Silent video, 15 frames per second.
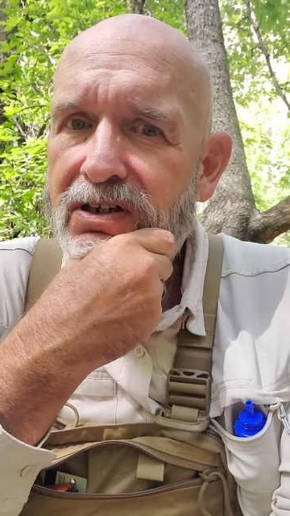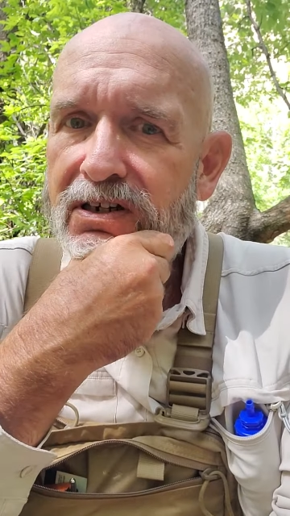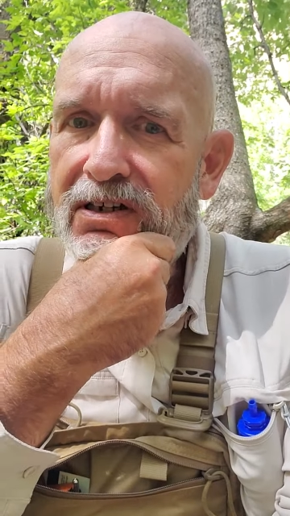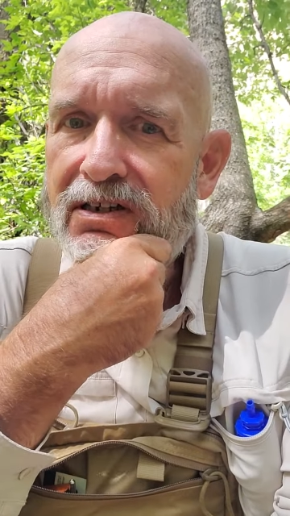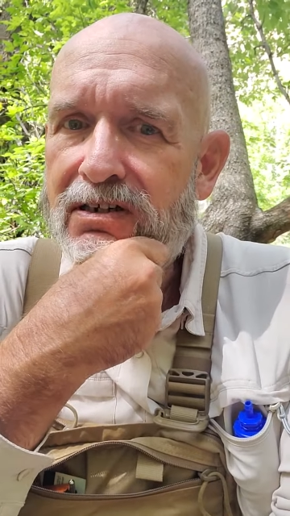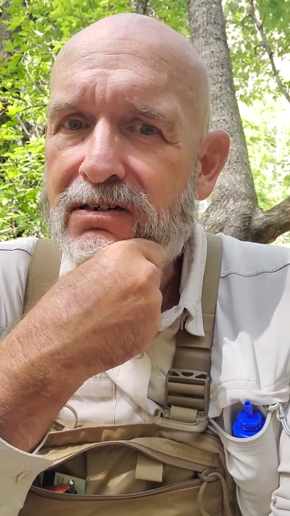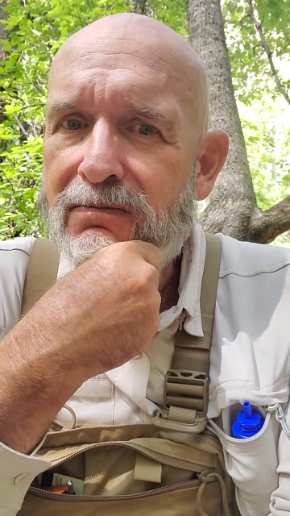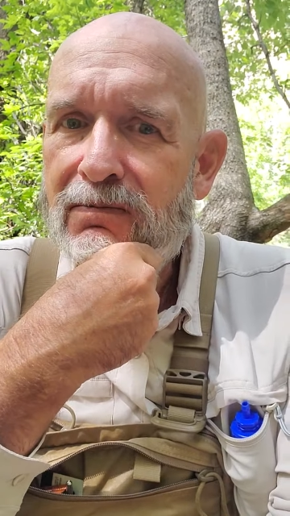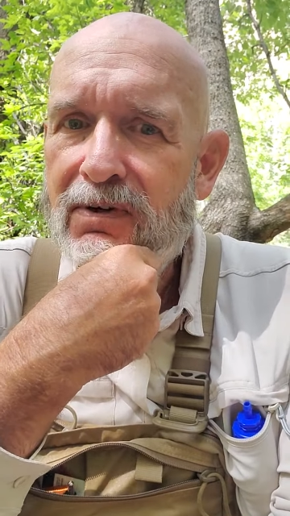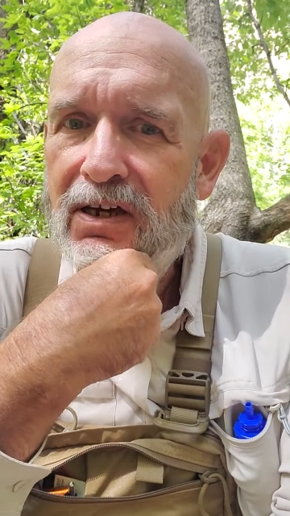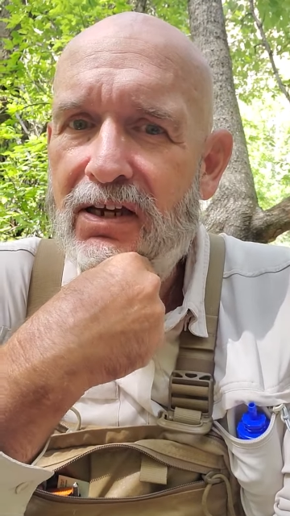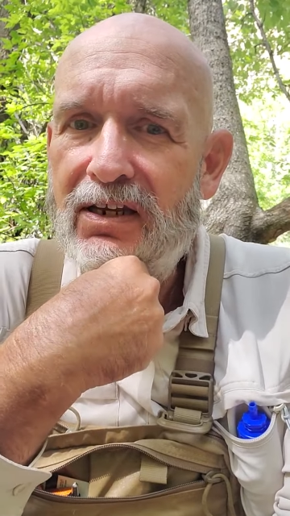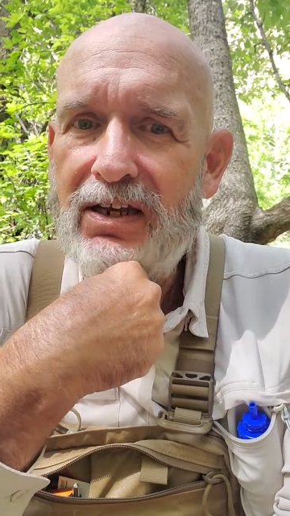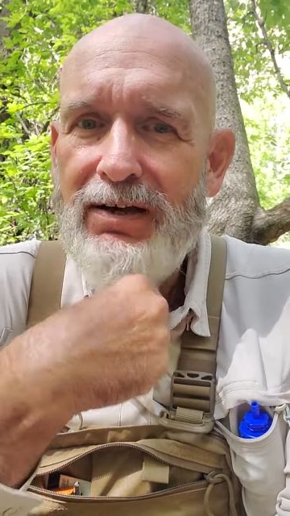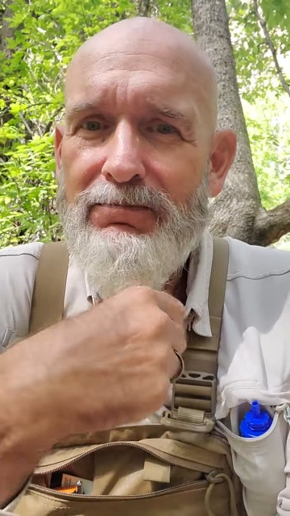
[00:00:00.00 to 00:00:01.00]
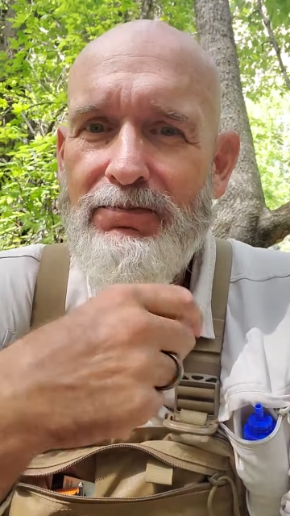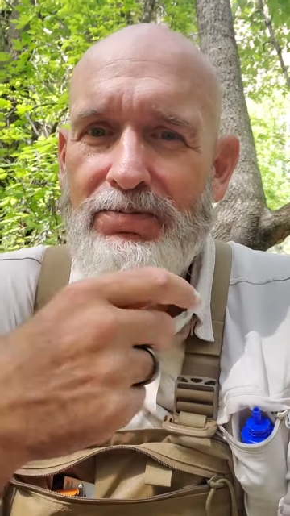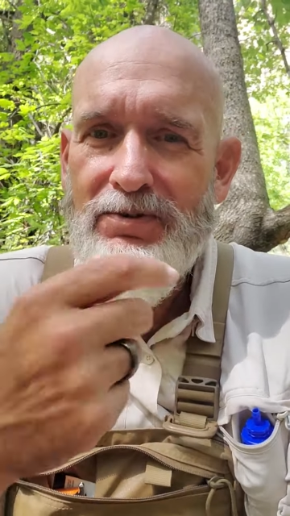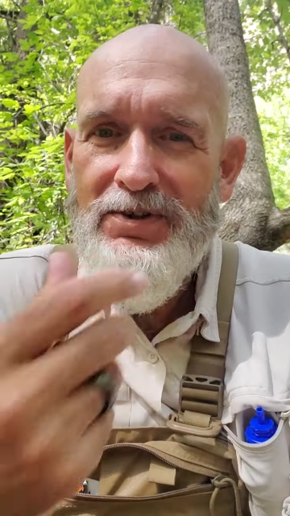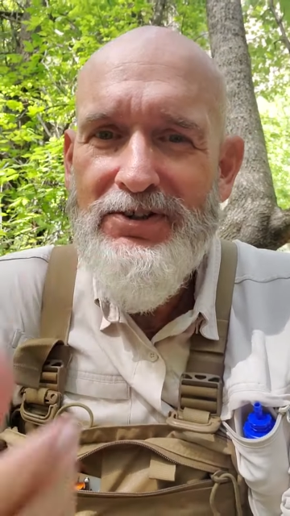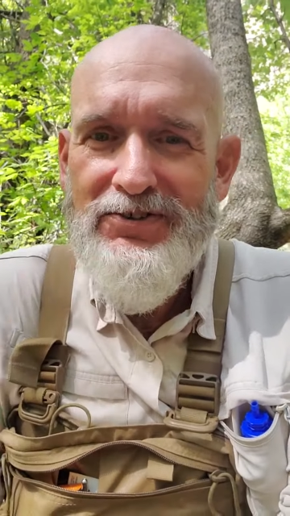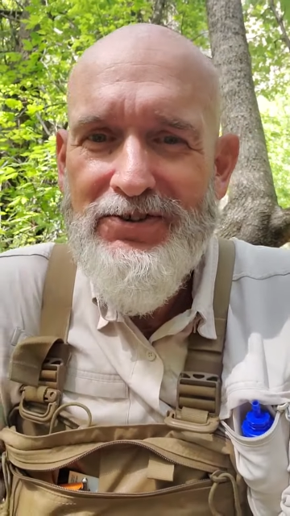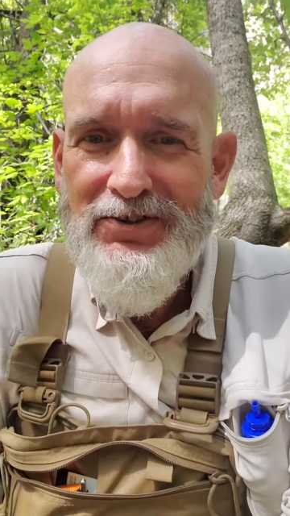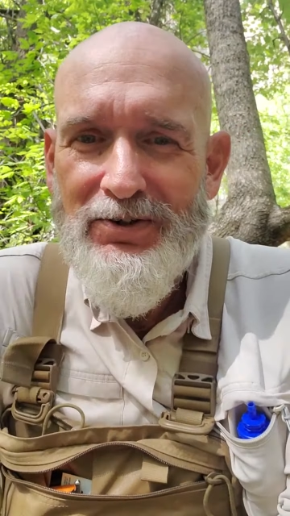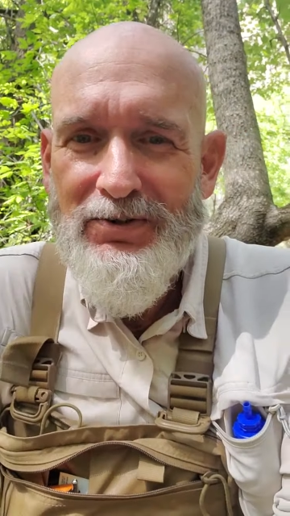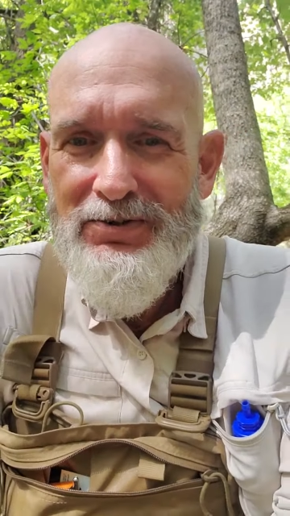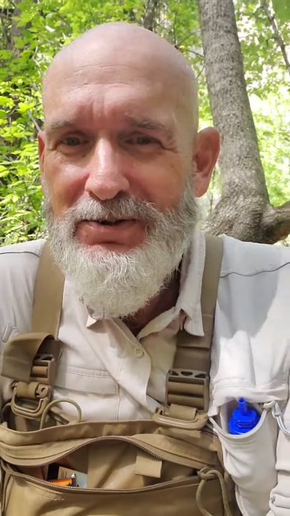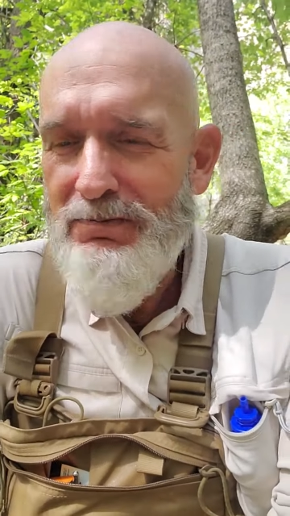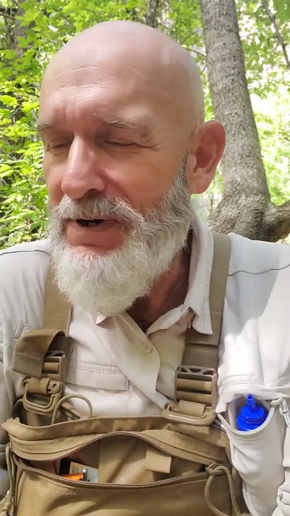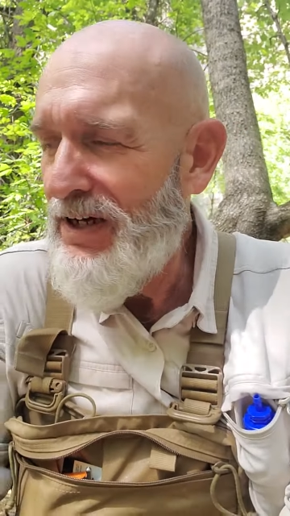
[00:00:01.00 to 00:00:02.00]
And I'm pretty
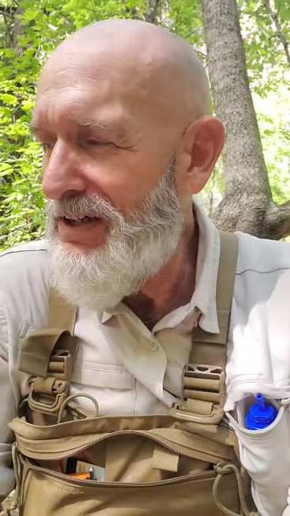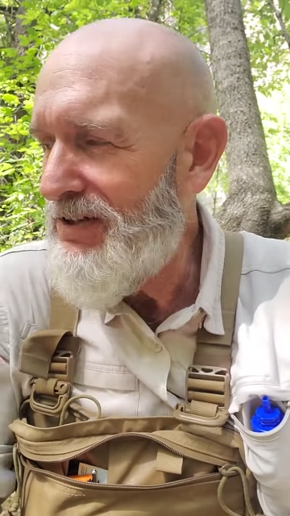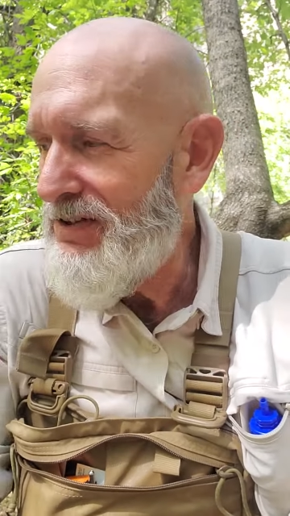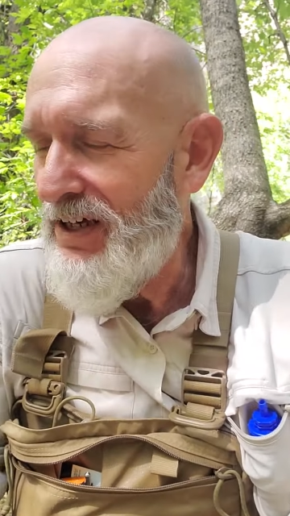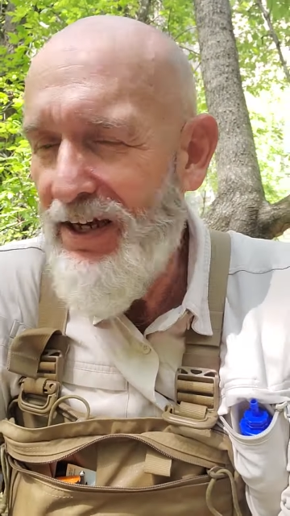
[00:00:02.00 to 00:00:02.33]
stoked about,